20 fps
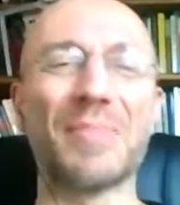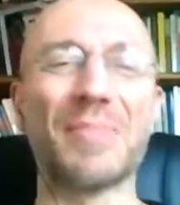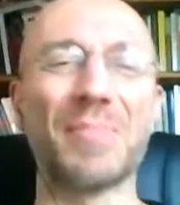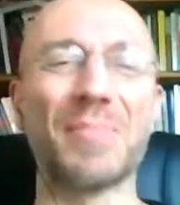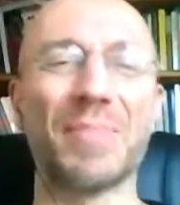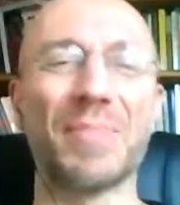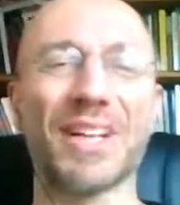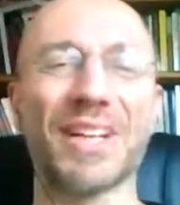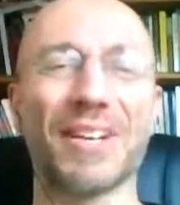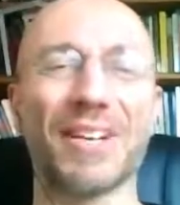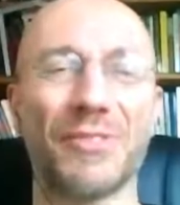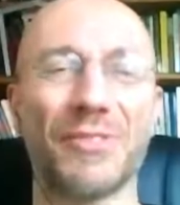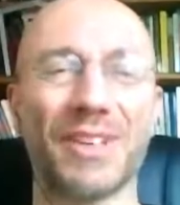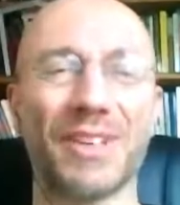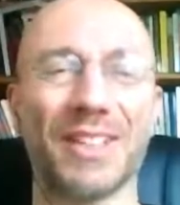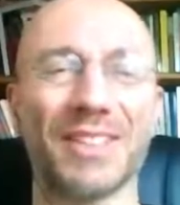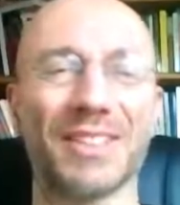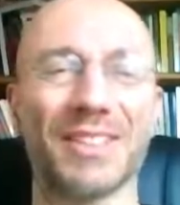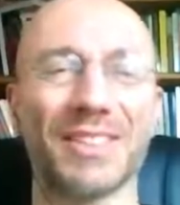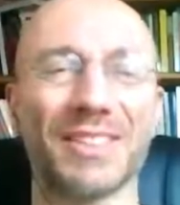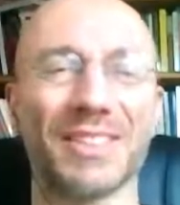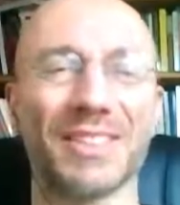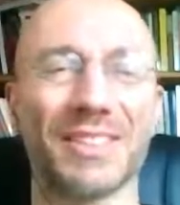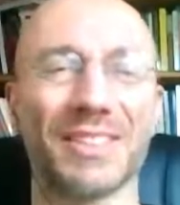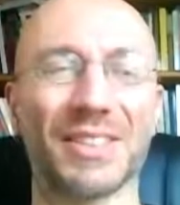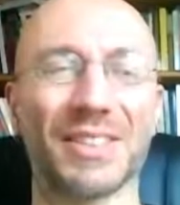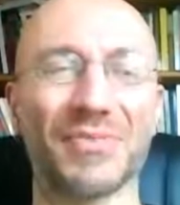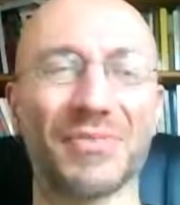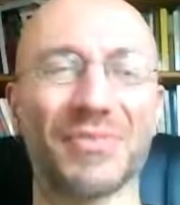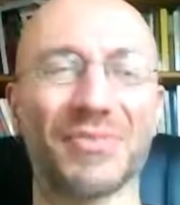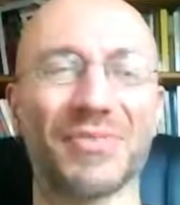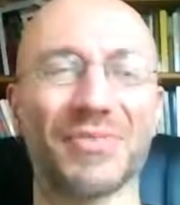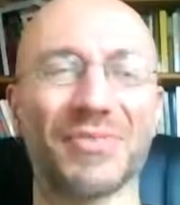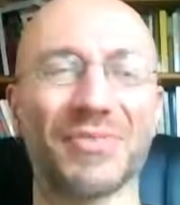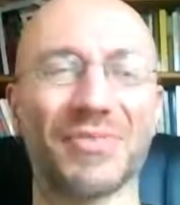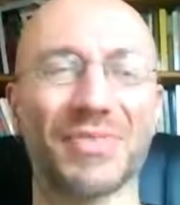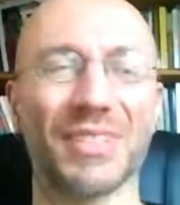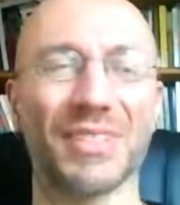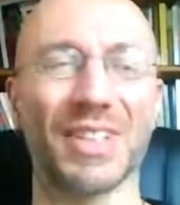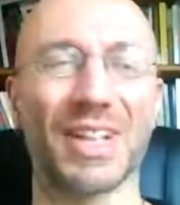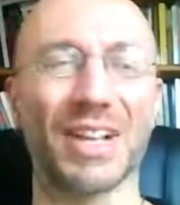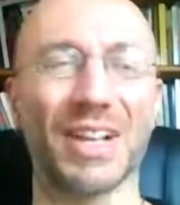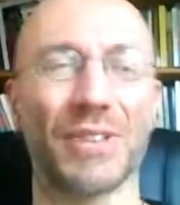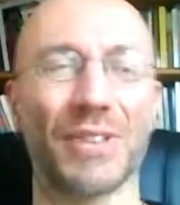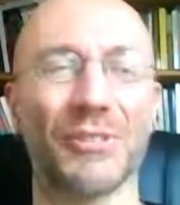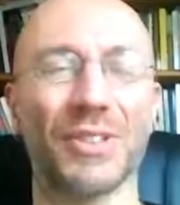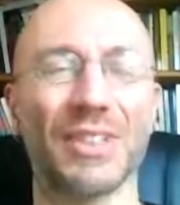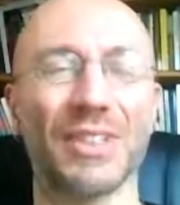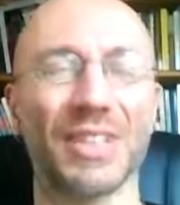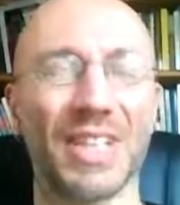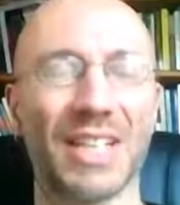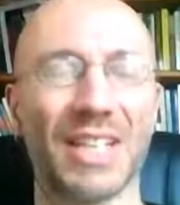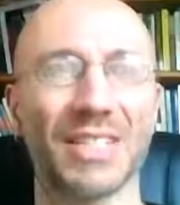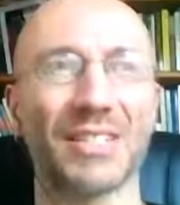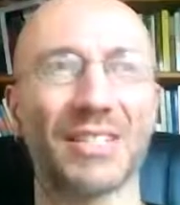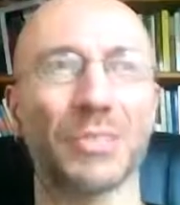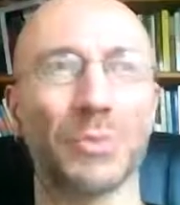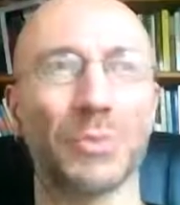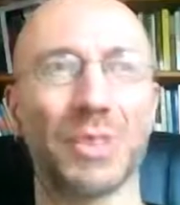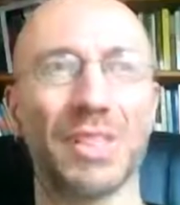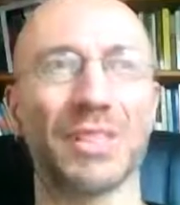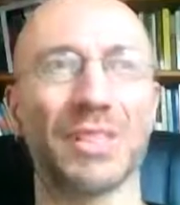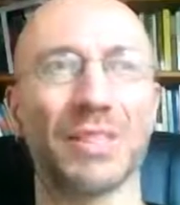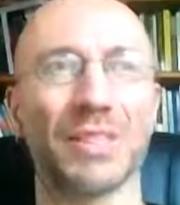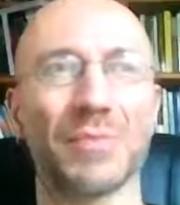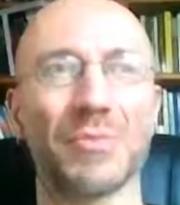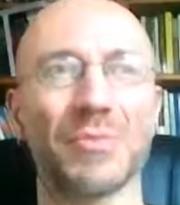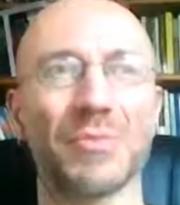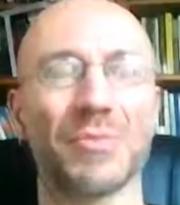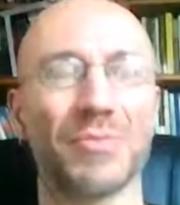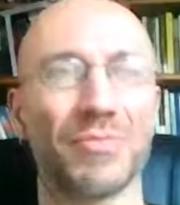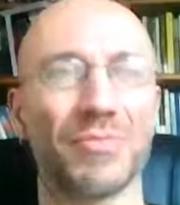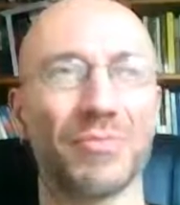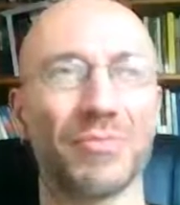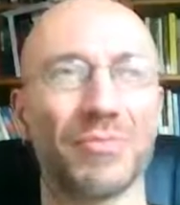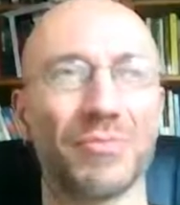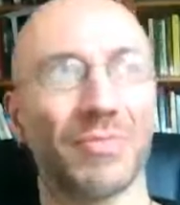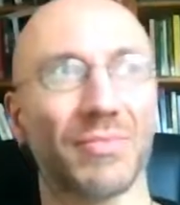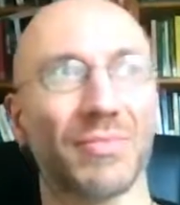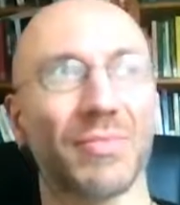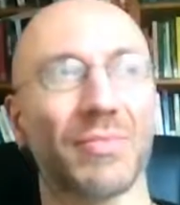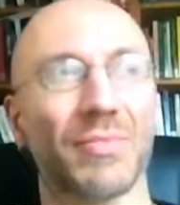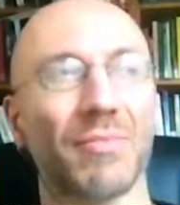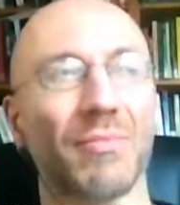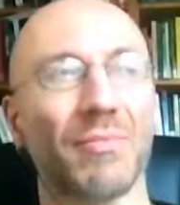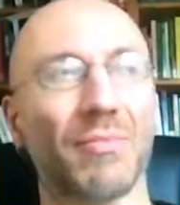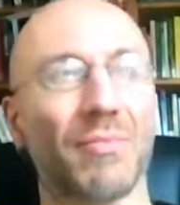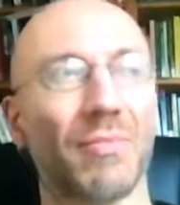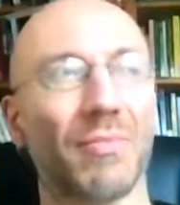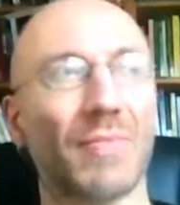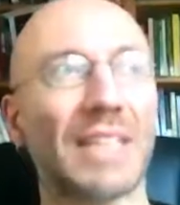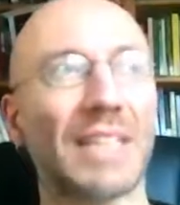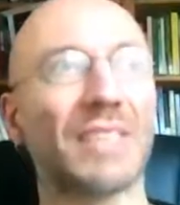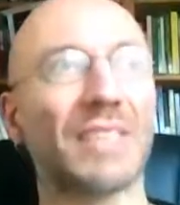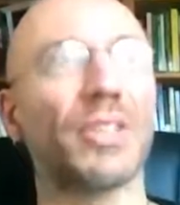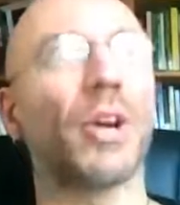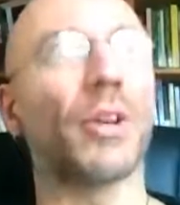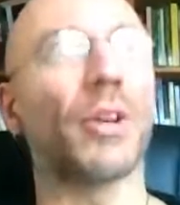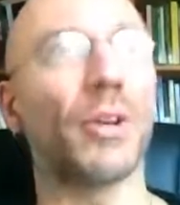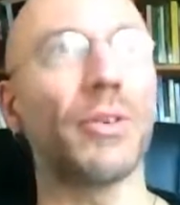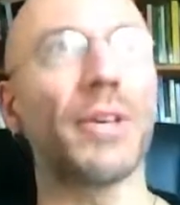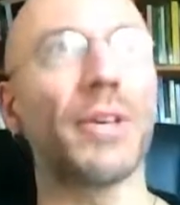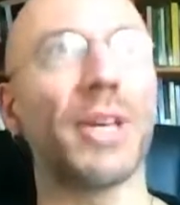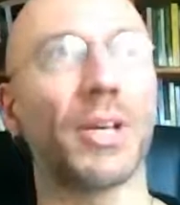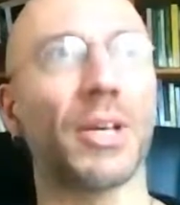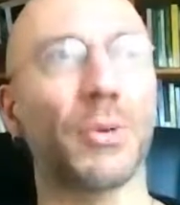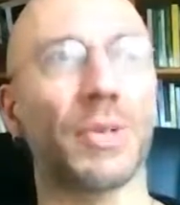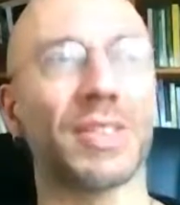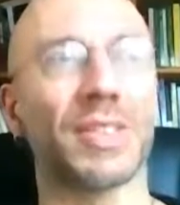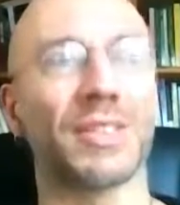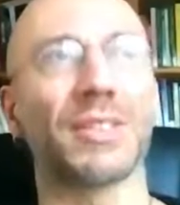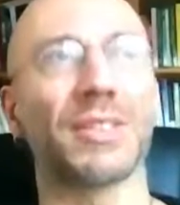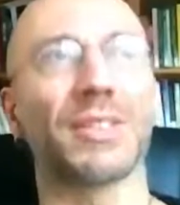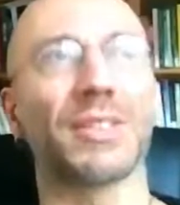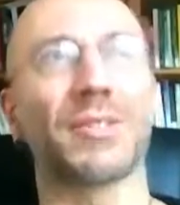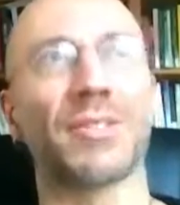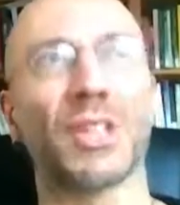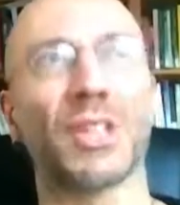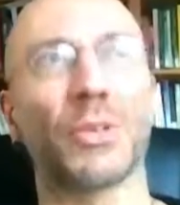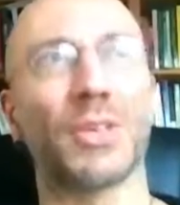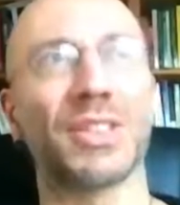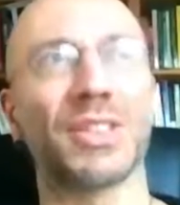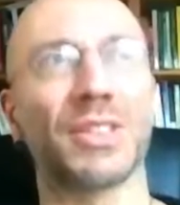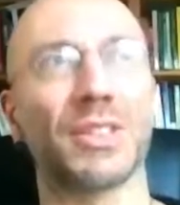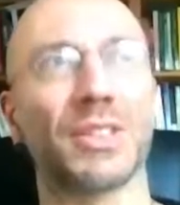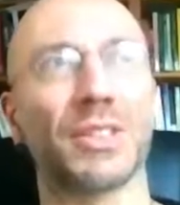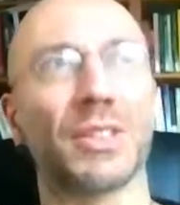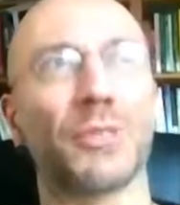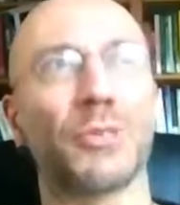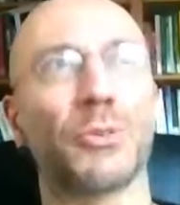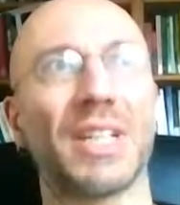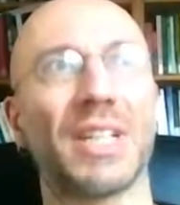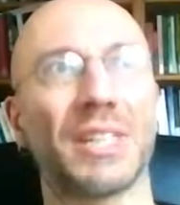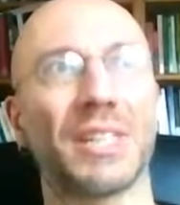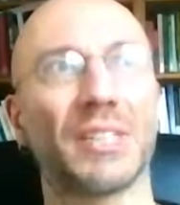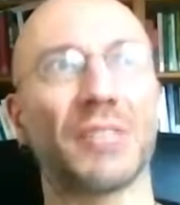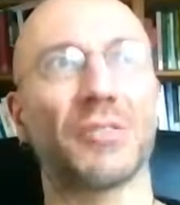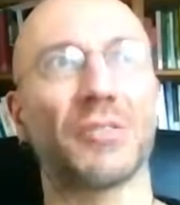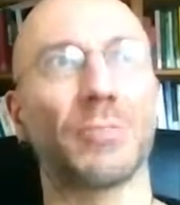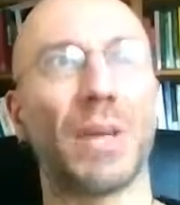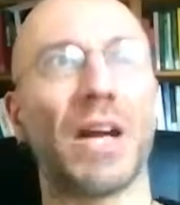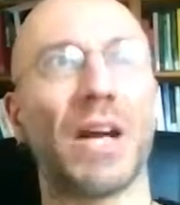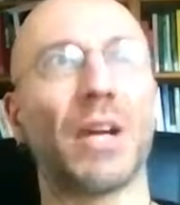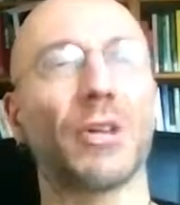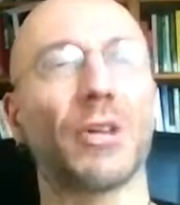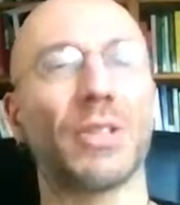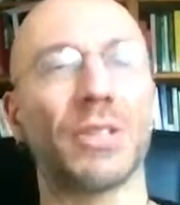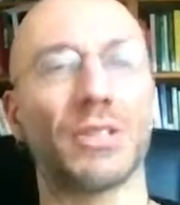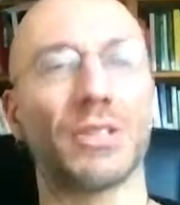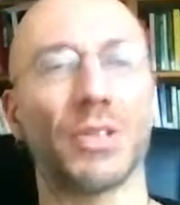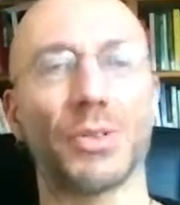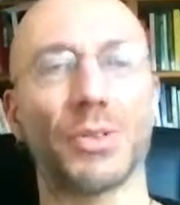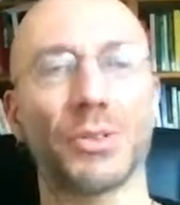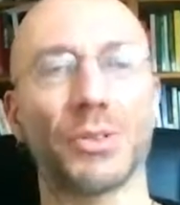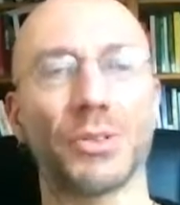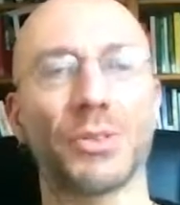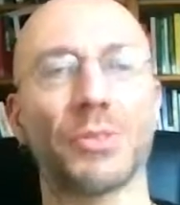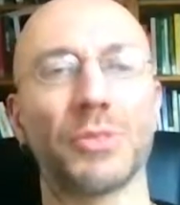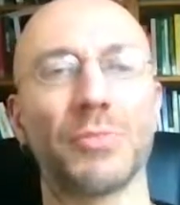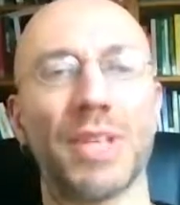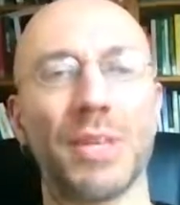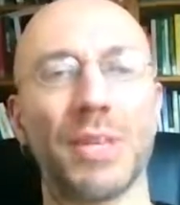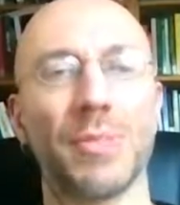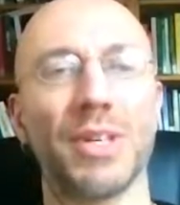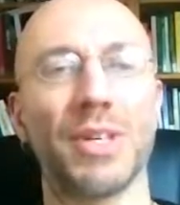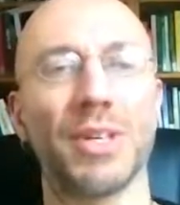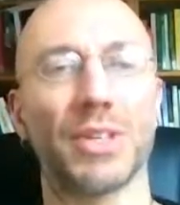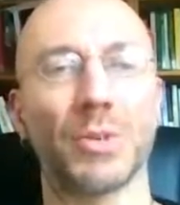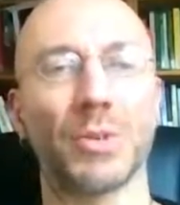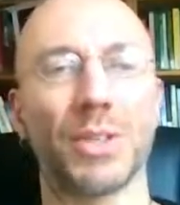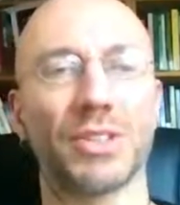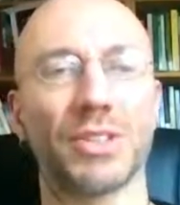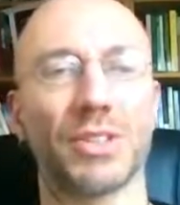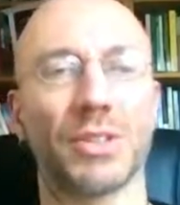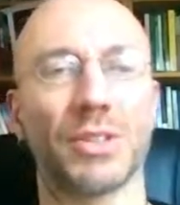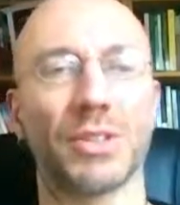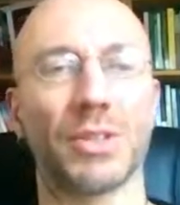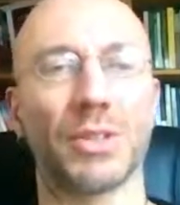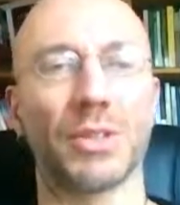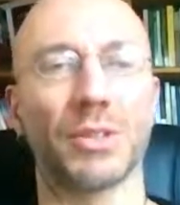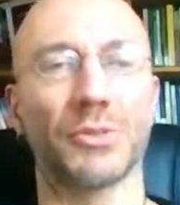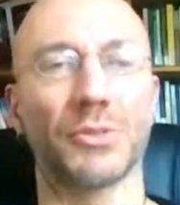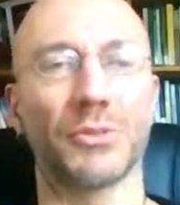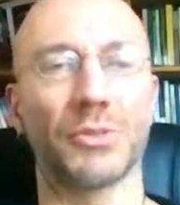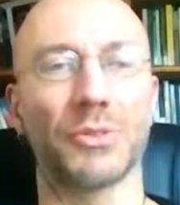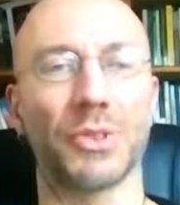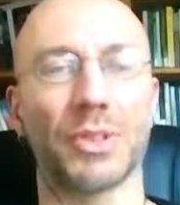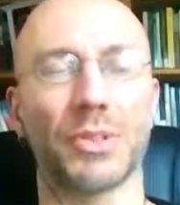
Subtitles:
but I felt yes, we it's not only a question of relations of power, it's also maybe a question of